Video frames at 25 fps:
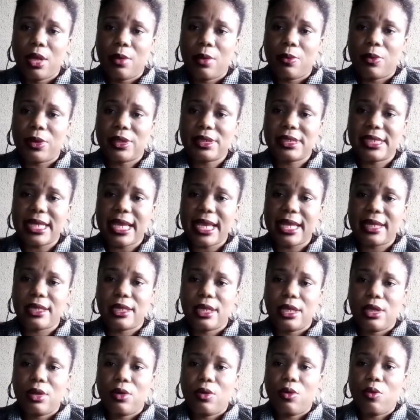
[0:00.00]
But then
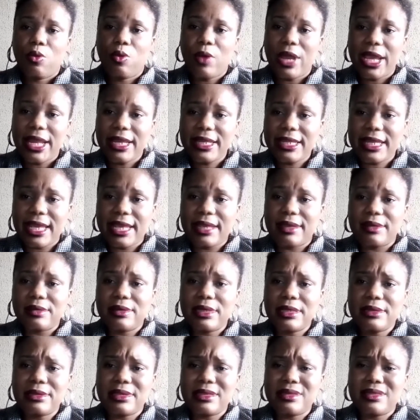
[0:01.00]
when
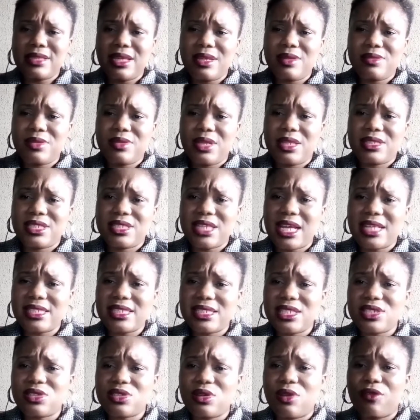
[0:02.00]
the
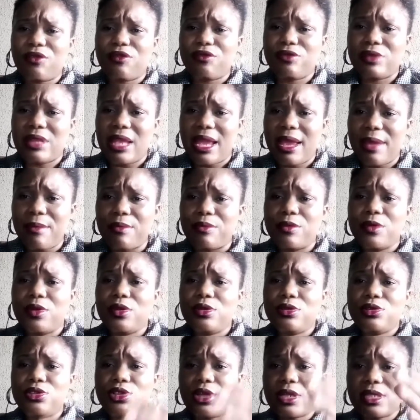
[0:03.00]
chances of them
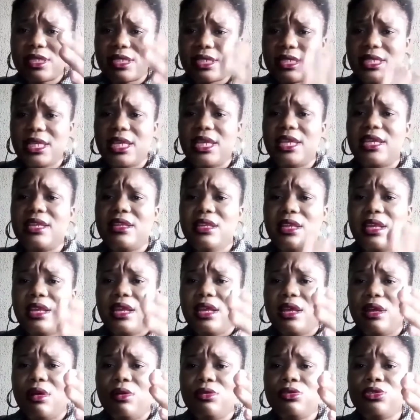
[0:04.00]
just seeing
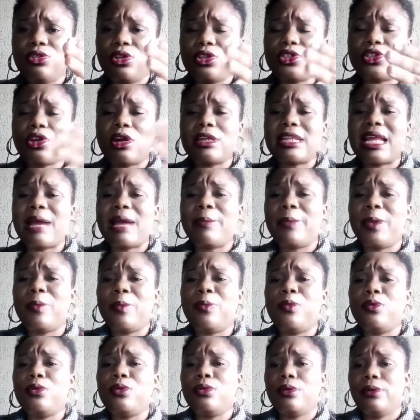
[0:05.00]
those other
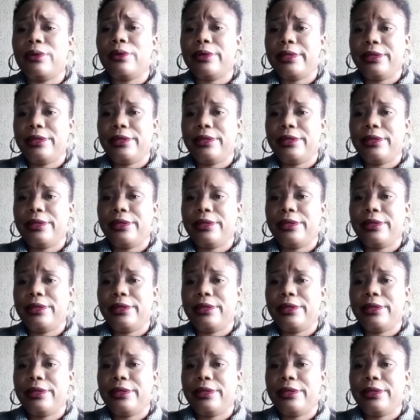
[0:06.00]
people